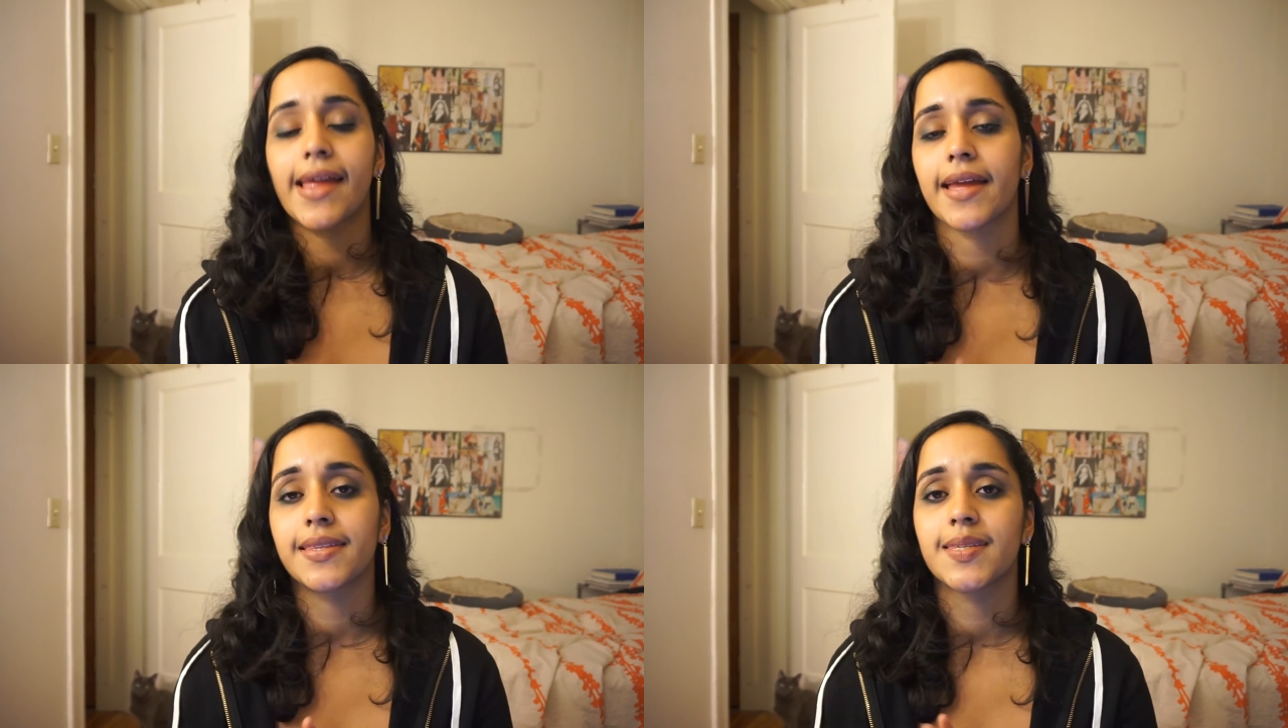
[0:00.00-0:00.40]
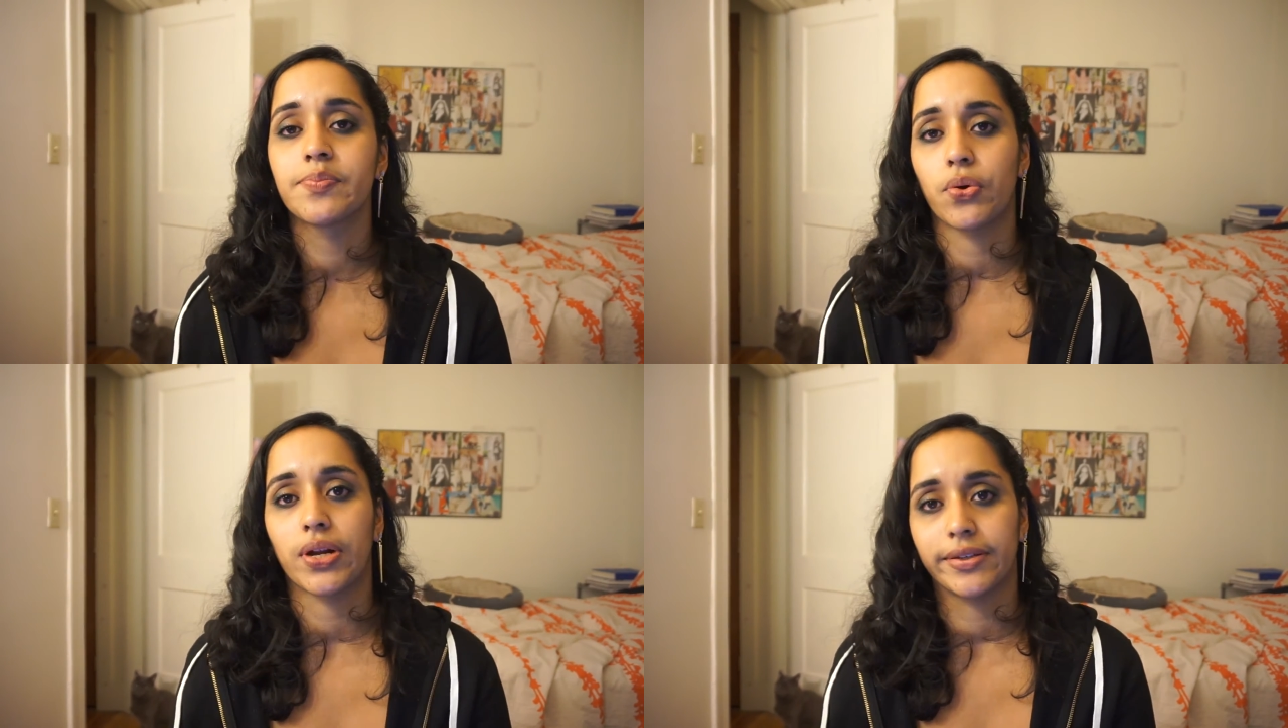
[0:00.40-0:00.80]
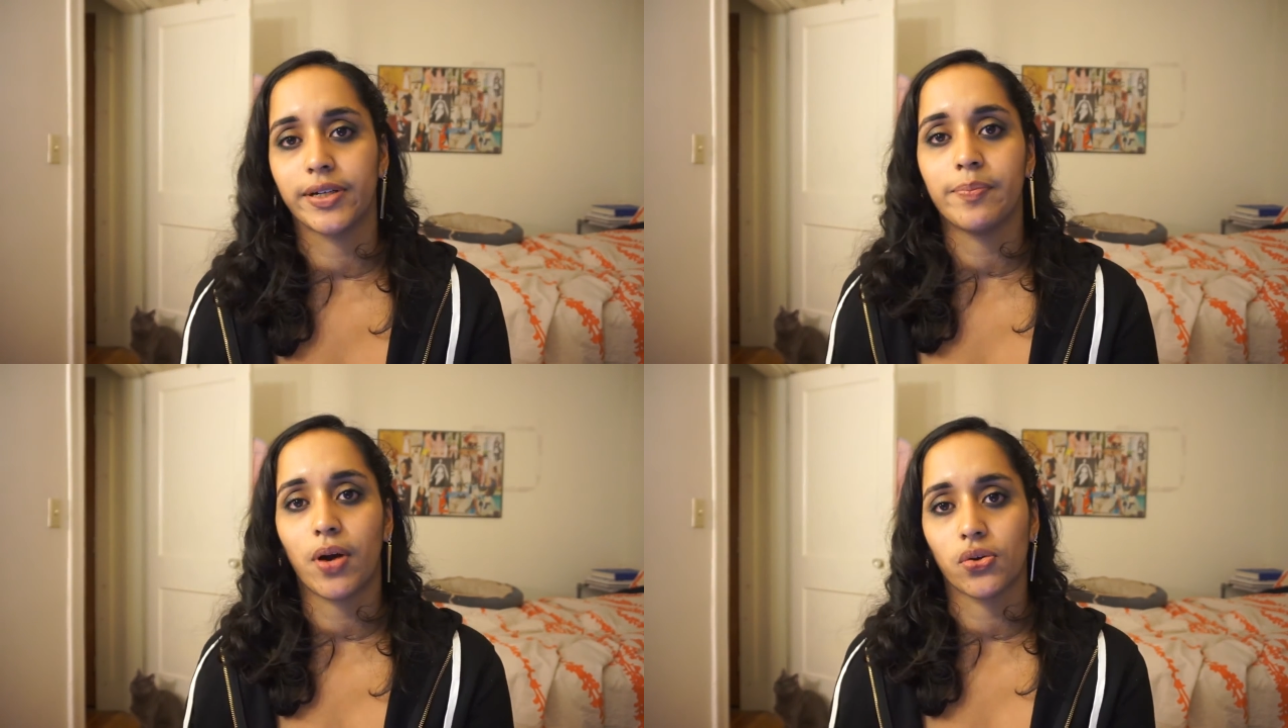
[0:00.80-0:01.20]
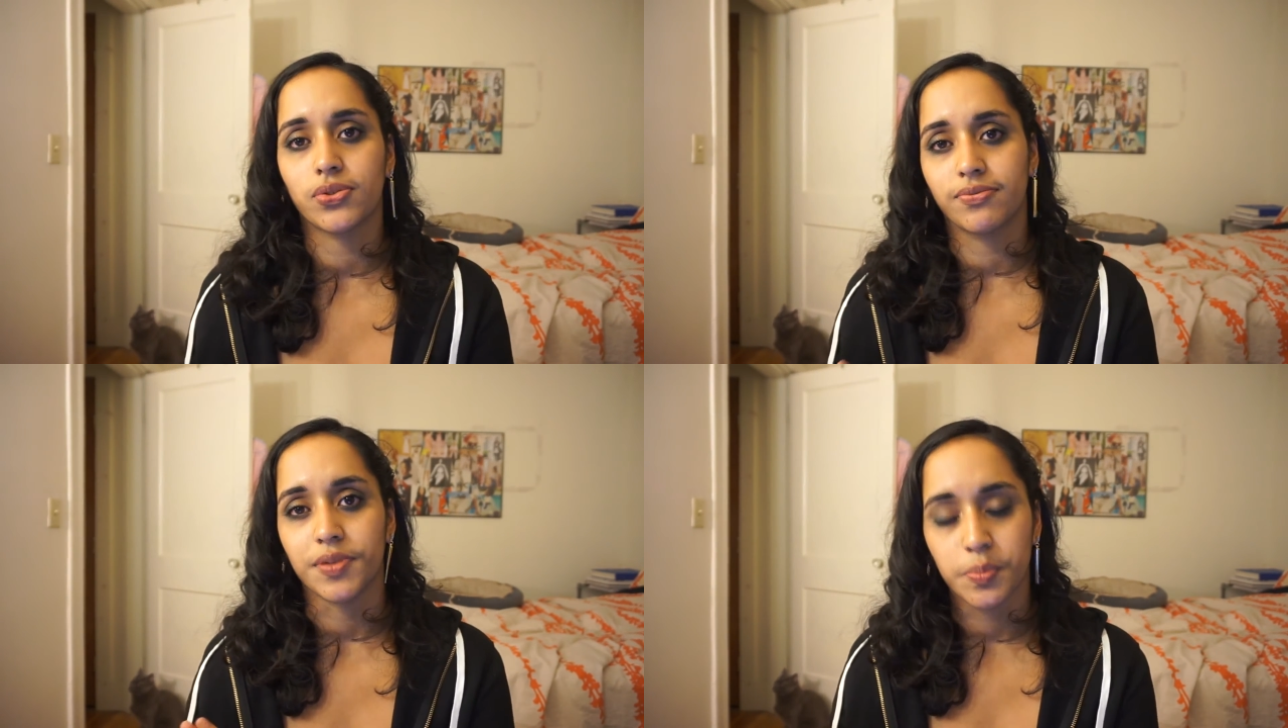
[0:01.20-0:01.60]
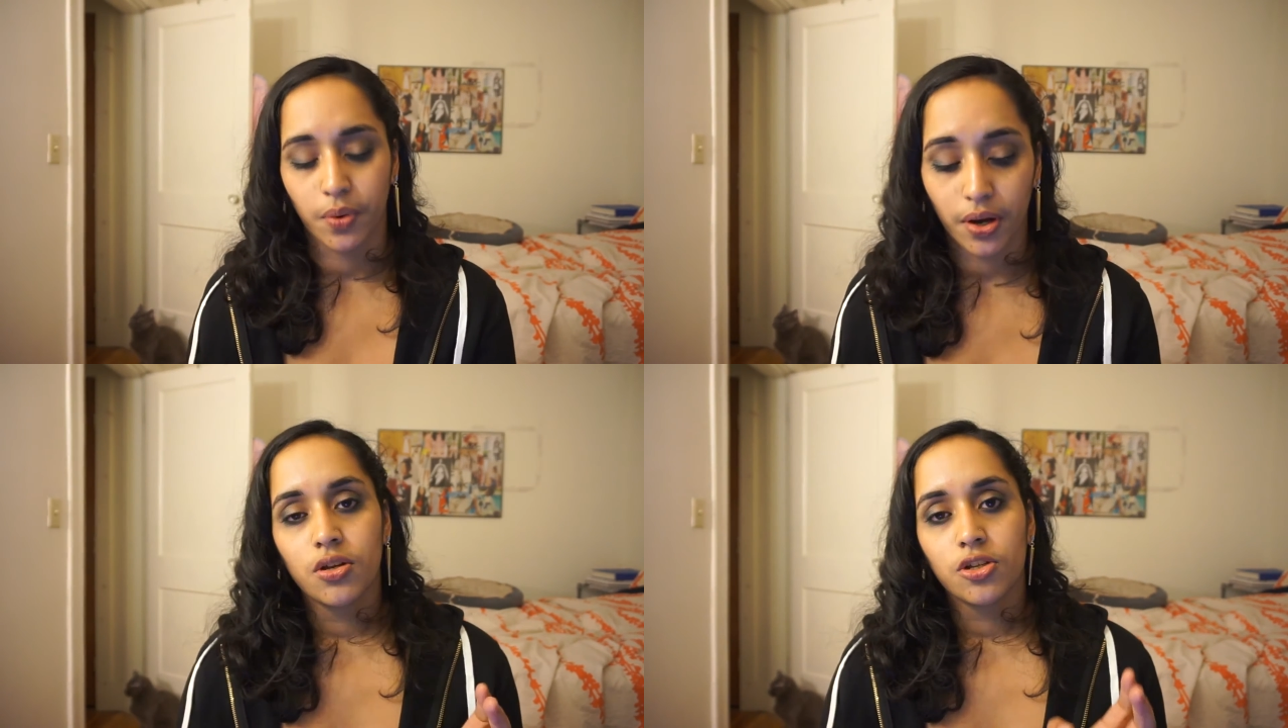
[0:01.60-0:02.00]
and spoilery parts of this
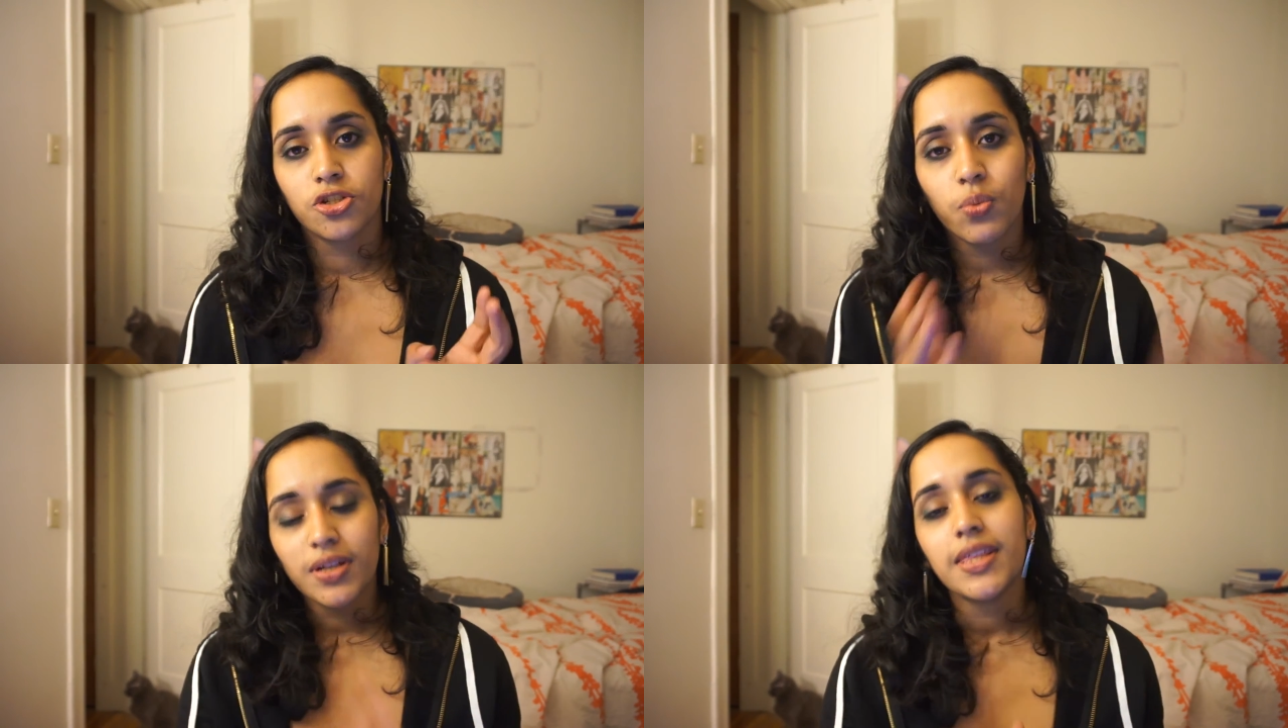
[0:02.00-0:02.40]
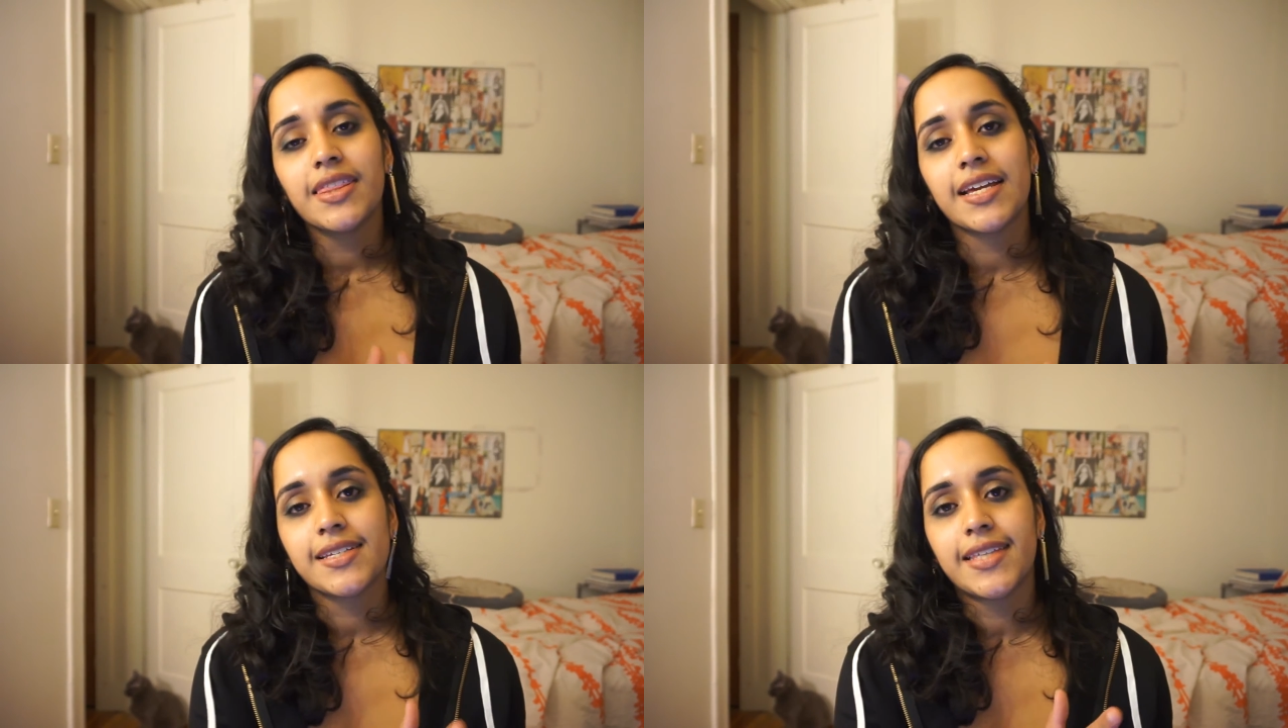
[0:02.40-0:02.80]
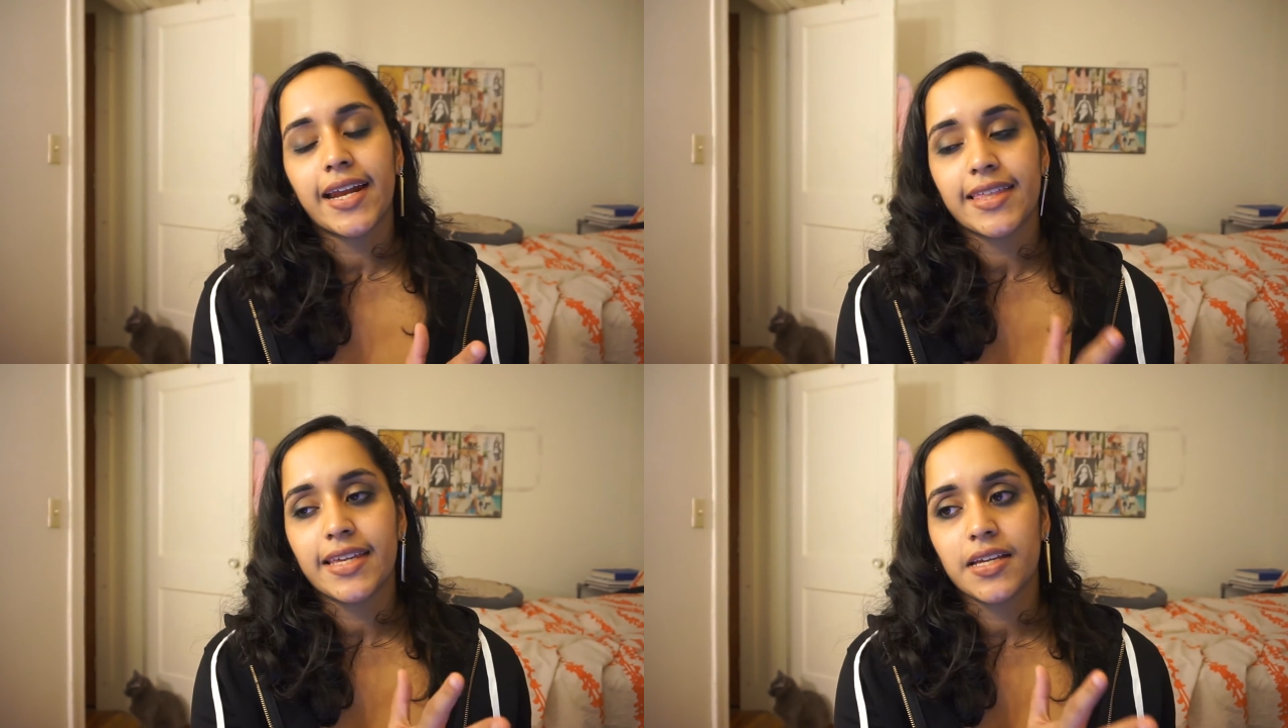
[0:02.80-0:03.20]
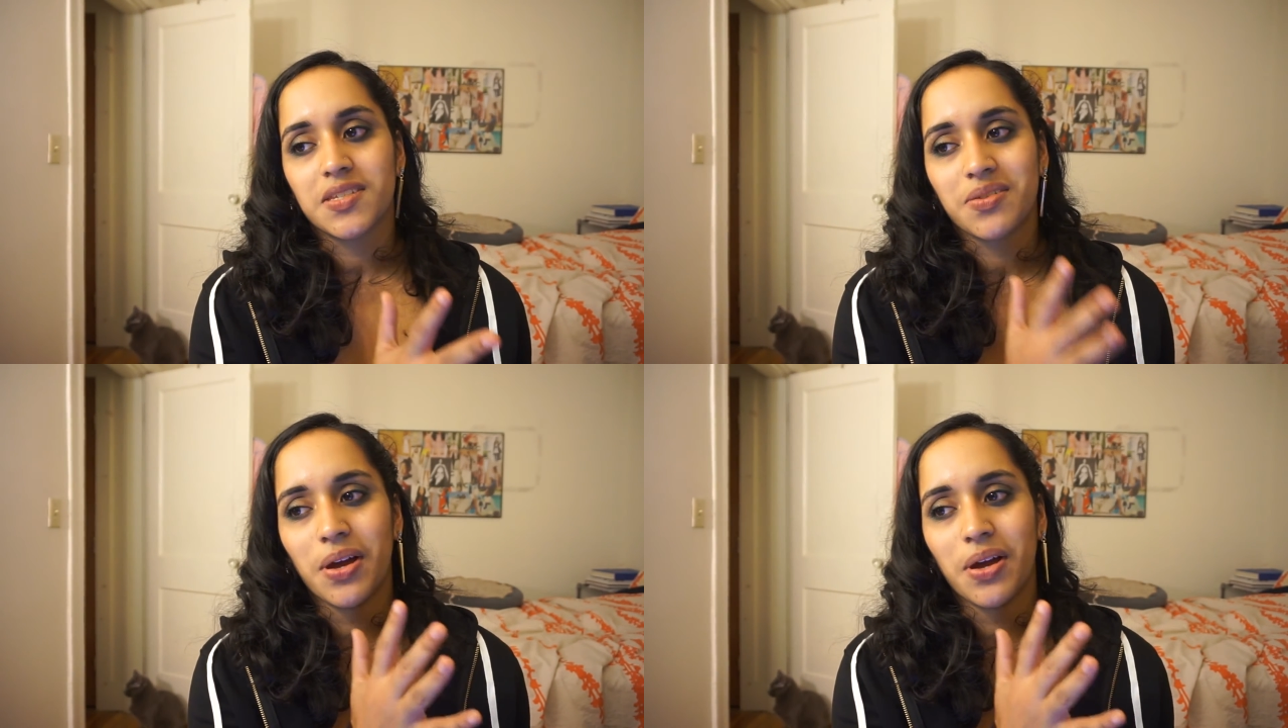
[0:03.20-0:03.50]
book. So one of the things that I think is